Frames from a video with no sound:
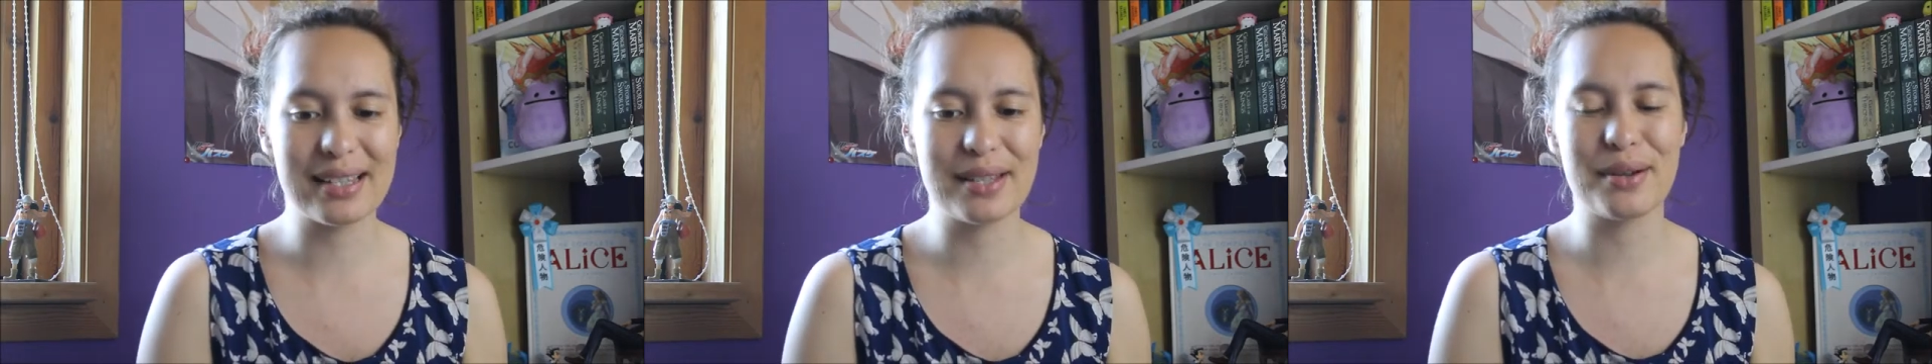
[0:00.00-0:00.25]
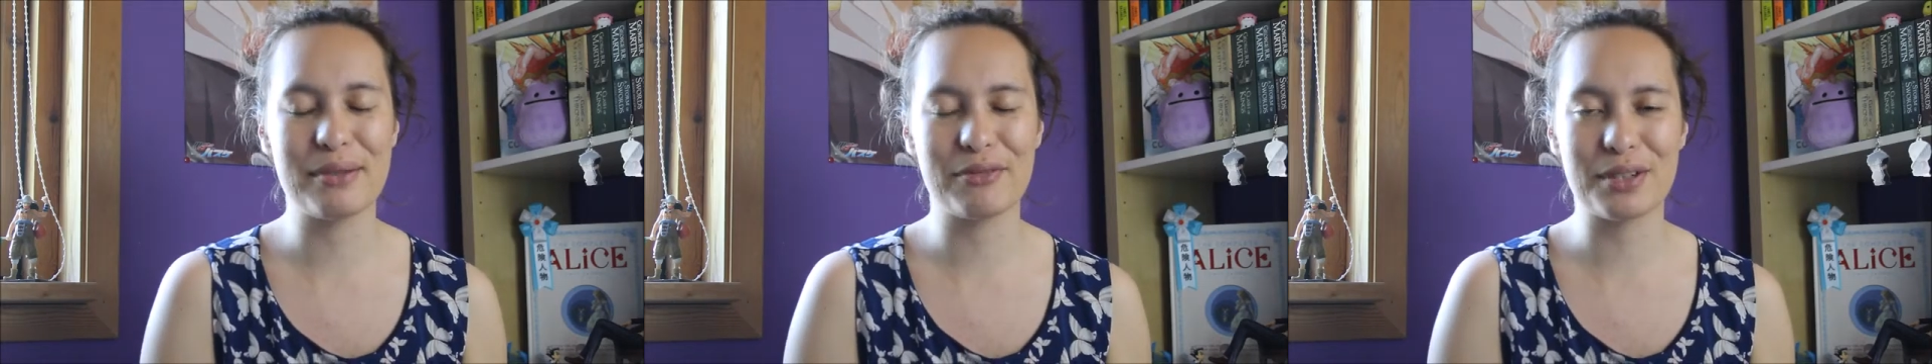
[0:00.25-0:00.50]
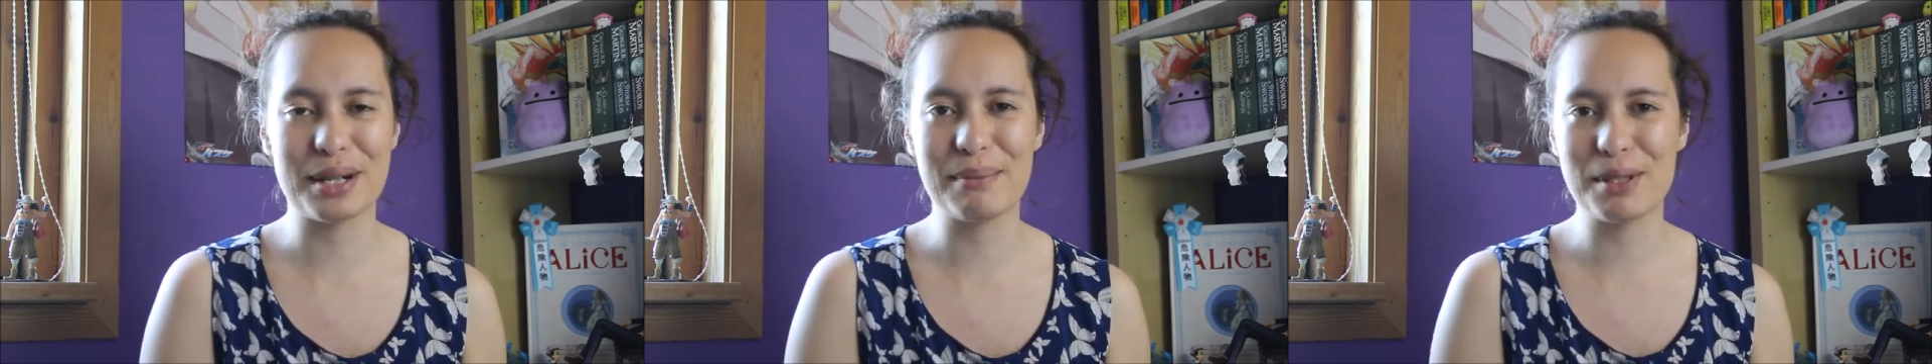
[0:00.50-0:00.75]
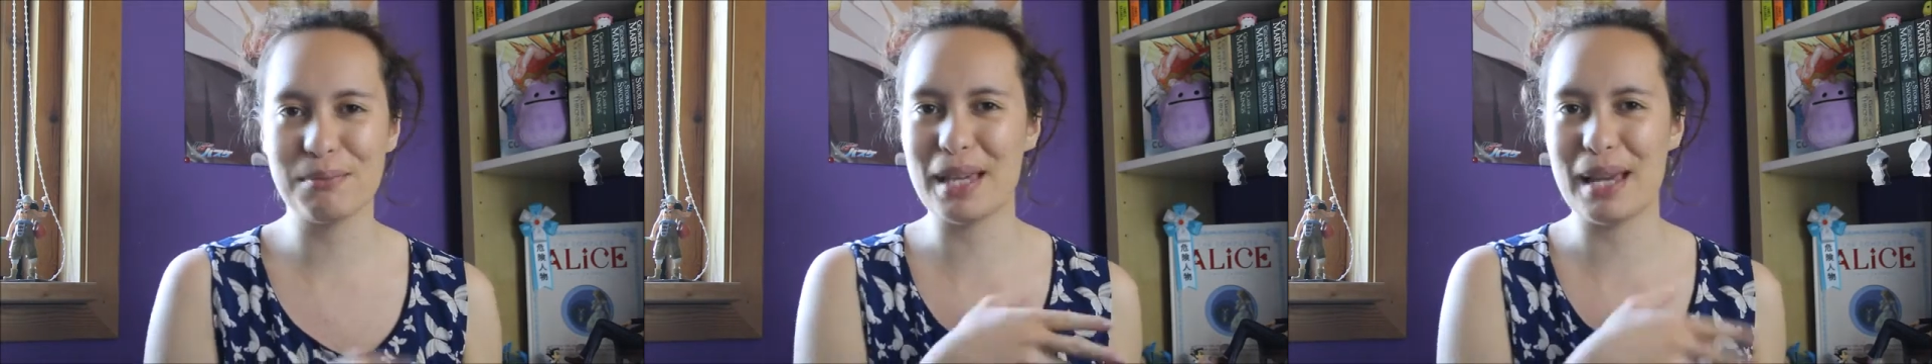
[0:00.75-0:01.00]
So for him
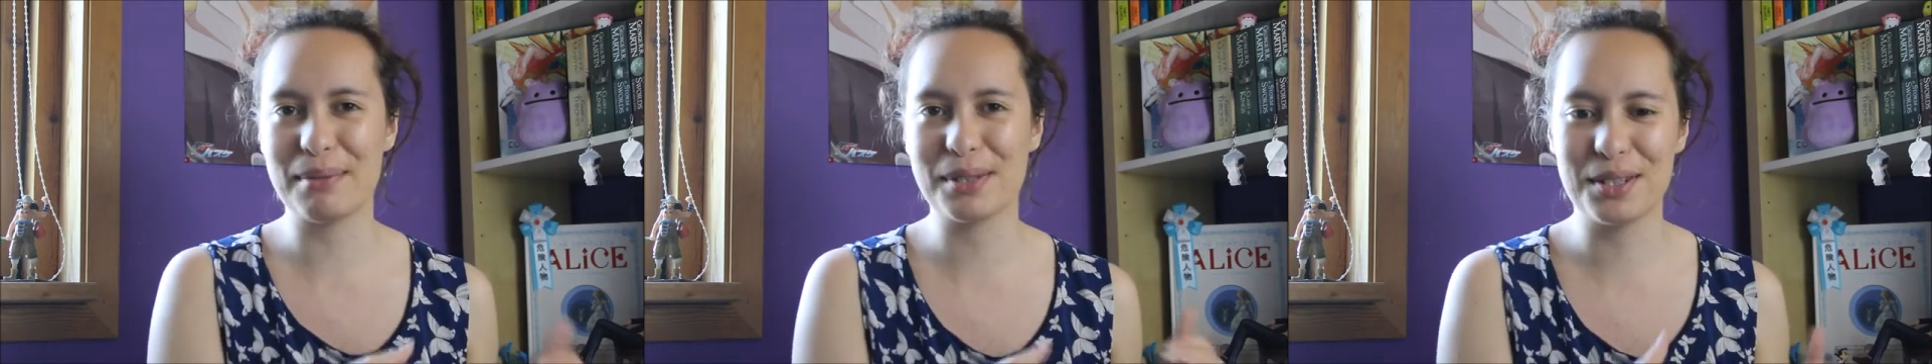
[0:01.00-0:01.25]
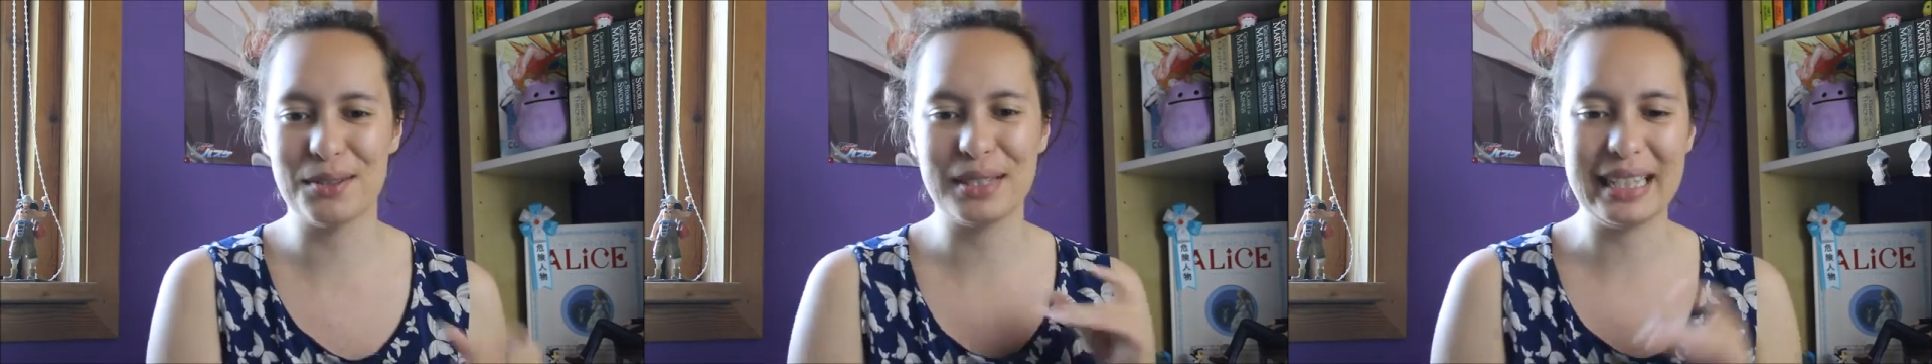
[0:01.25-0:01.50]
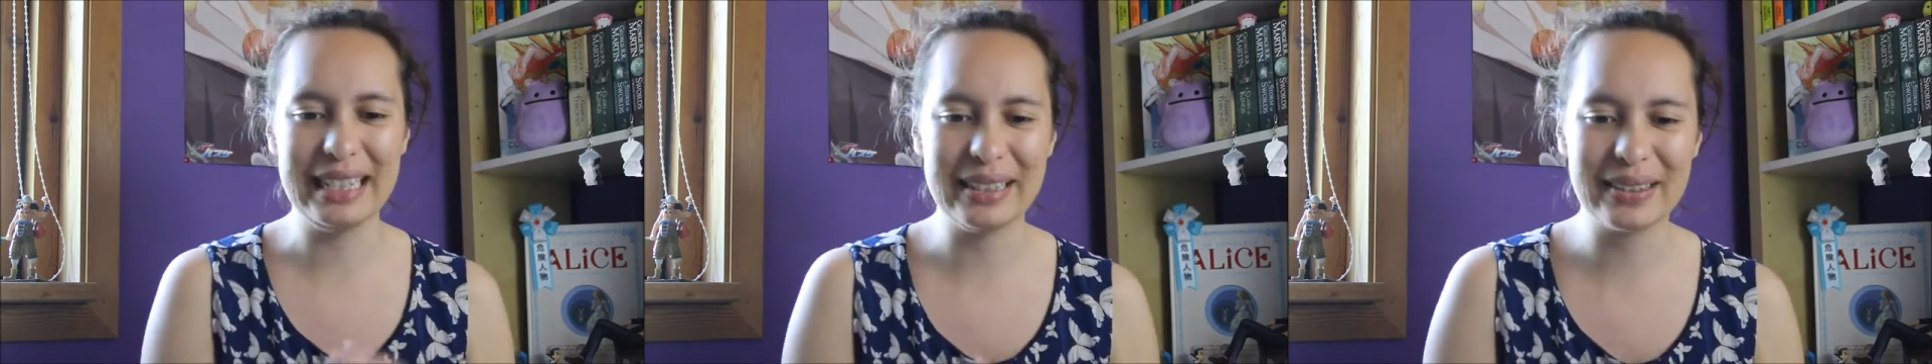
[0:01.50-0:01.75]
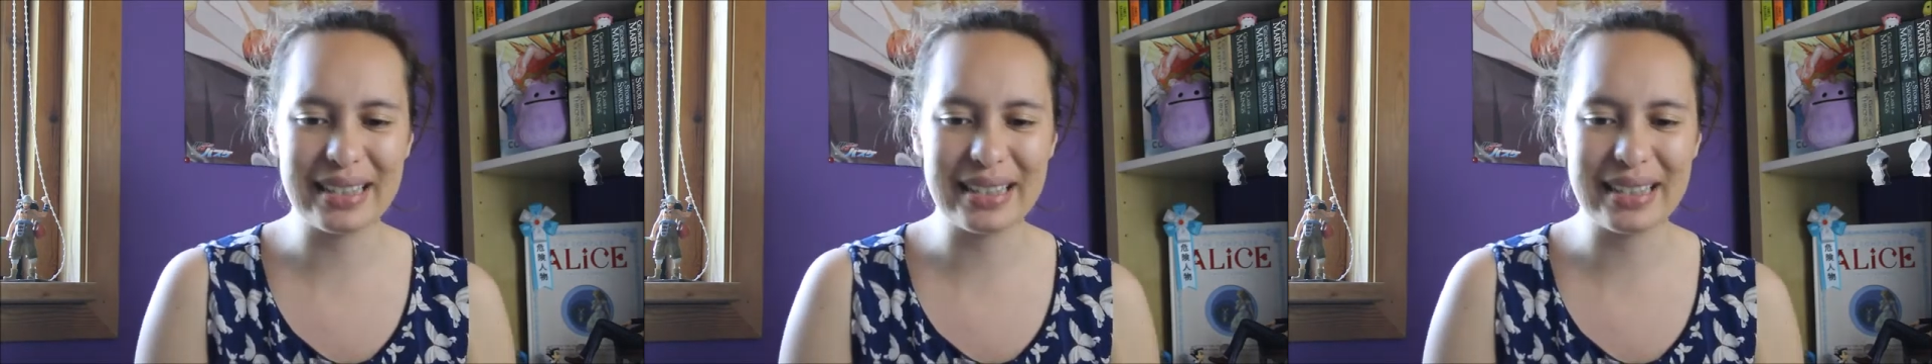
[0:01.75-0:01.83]
to be able to do it here,